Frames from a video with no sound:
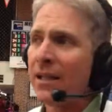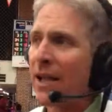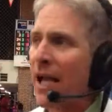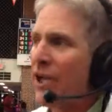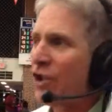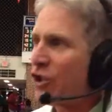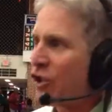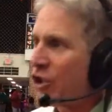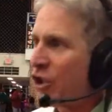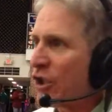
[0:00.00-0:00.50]

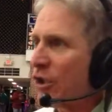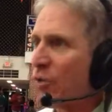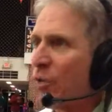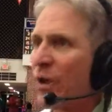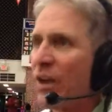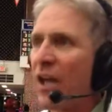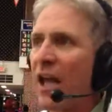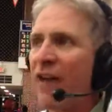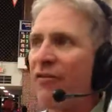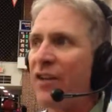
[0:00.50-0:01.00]
I sure
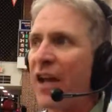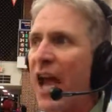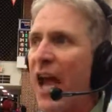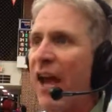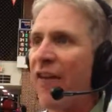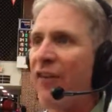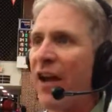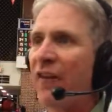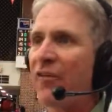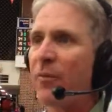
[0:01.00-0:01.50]
would love to
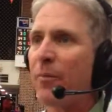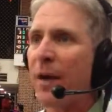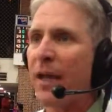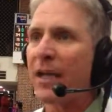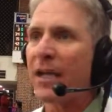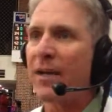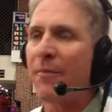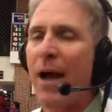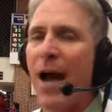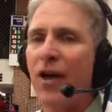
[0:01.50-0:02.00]
have everybody
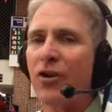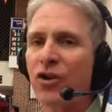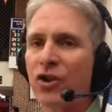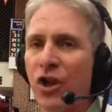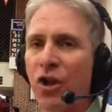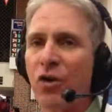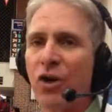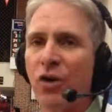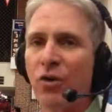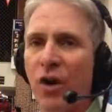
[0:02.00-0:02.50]
come out and
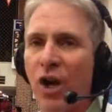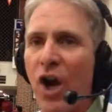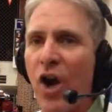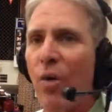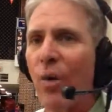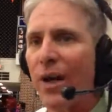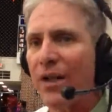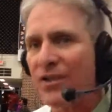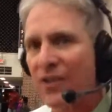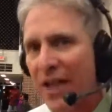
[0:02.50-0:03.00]
show
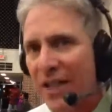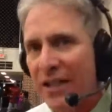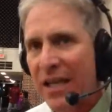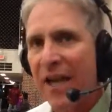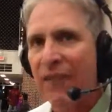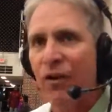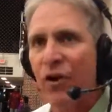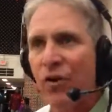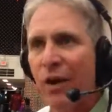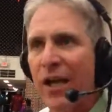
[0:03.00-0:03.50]
UNO what it's like to
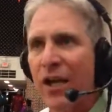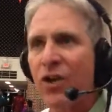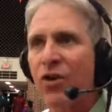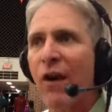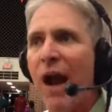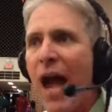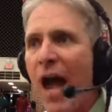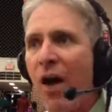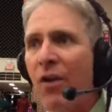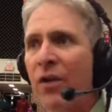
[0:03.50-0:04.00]
have a great
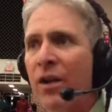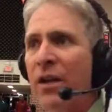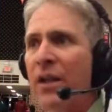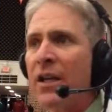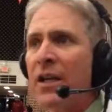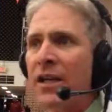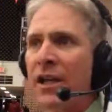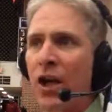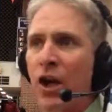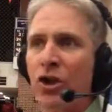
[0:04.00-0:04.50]
crowd,
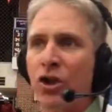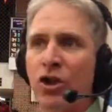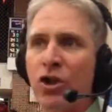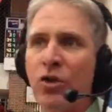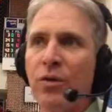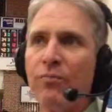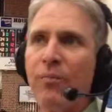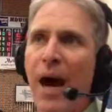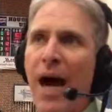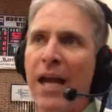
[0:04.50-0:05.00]
get our
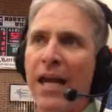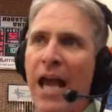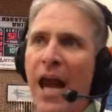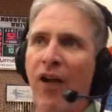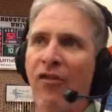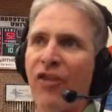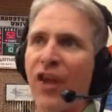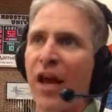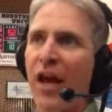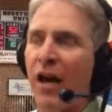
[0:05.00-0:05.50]
student body
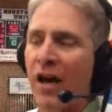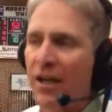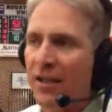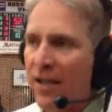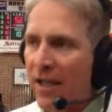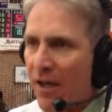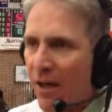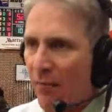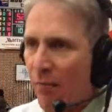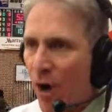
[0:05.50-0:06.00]
out there, and
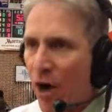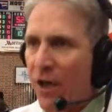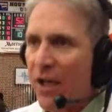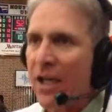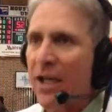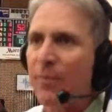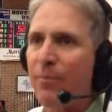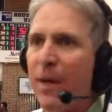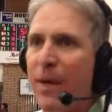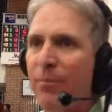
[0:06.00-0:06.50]
get our
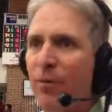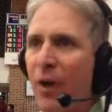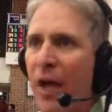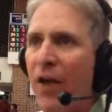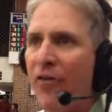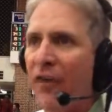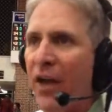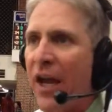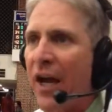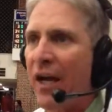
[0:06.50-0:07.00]
marketing people
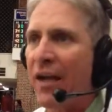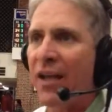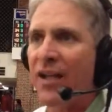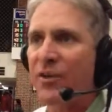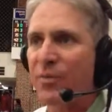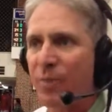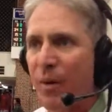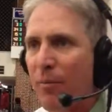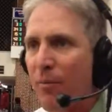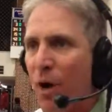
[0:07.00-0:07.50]
out there, and
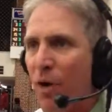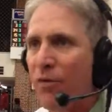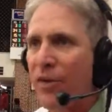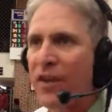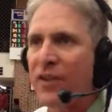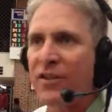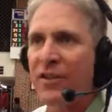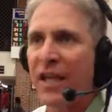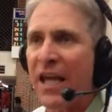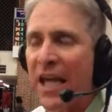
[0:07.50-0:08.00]
let's promote
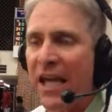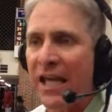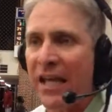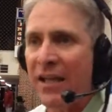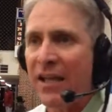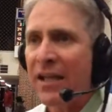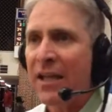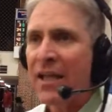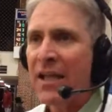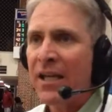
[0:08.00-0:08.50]
this thing
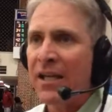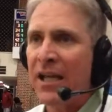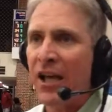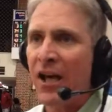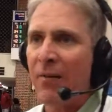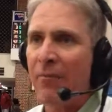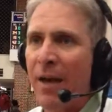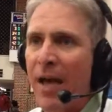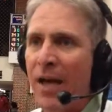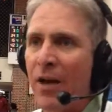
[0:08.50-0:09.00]
and get
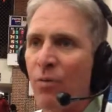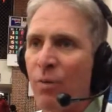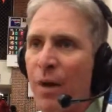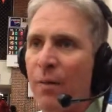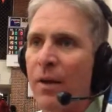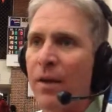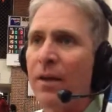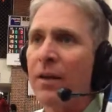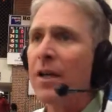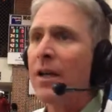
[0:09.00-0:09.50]
our men and
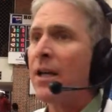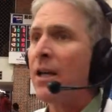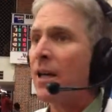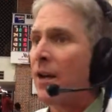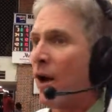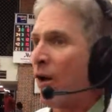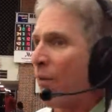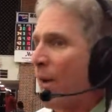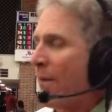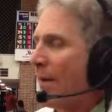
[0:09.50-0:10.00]
women.
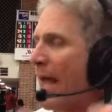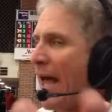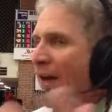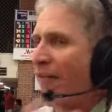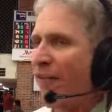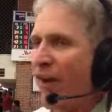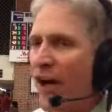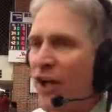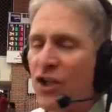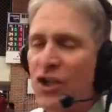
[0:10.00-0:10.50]
Our women had
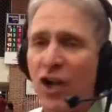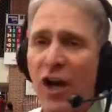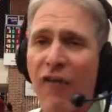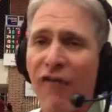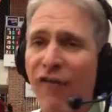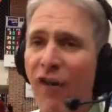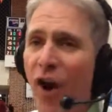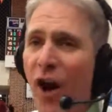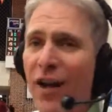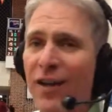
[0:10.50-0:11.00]
a very tough
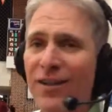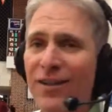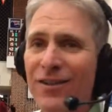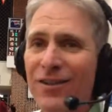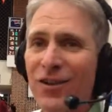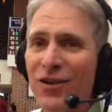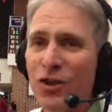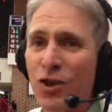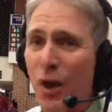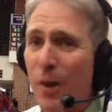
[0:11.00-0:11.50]
fought
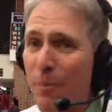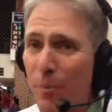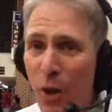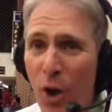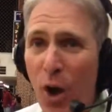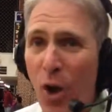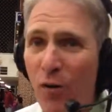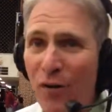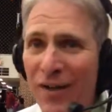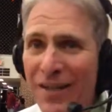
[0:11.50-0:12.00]

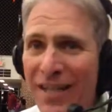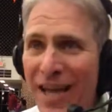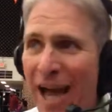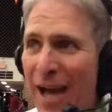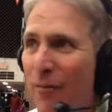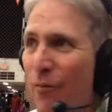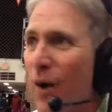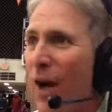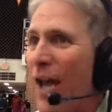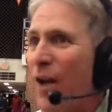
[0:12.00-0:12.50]
triple
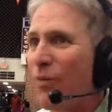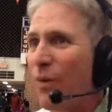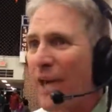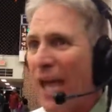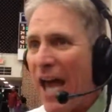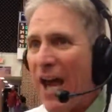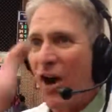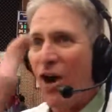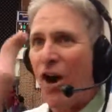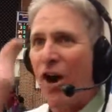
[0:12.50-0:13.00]
overtime win. We
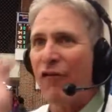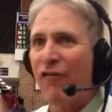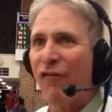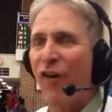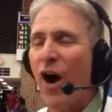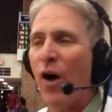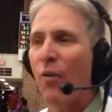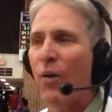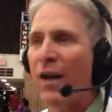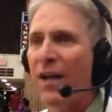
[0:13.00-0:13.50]
had a hard
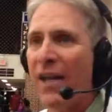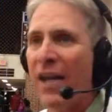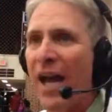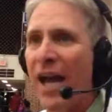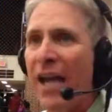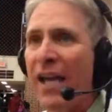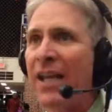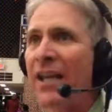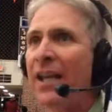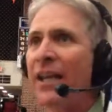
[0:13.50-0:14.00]
fought win
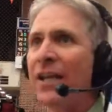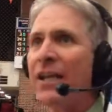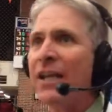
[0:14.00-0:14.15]
tonight.